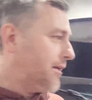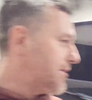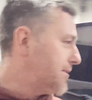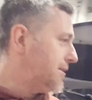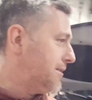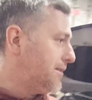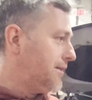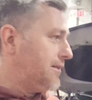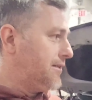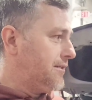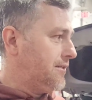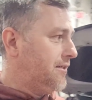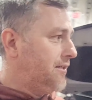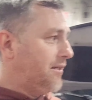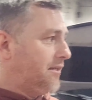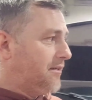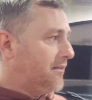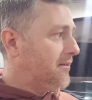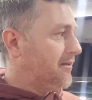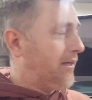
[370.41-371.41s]
because
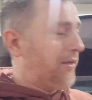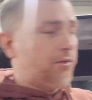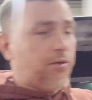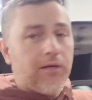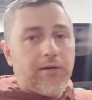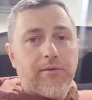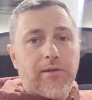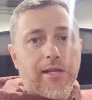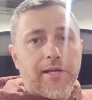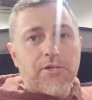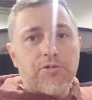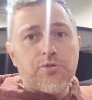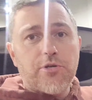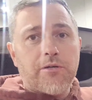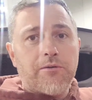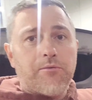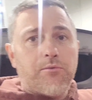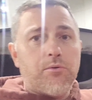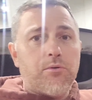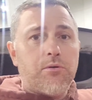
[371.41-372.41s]
I don't have a
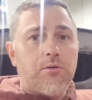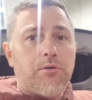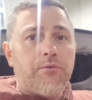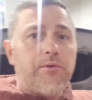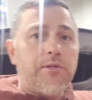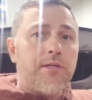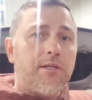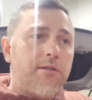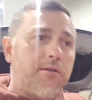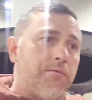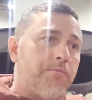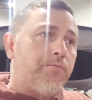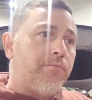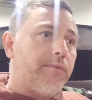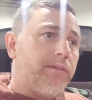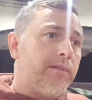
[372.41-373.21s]
mantra over there.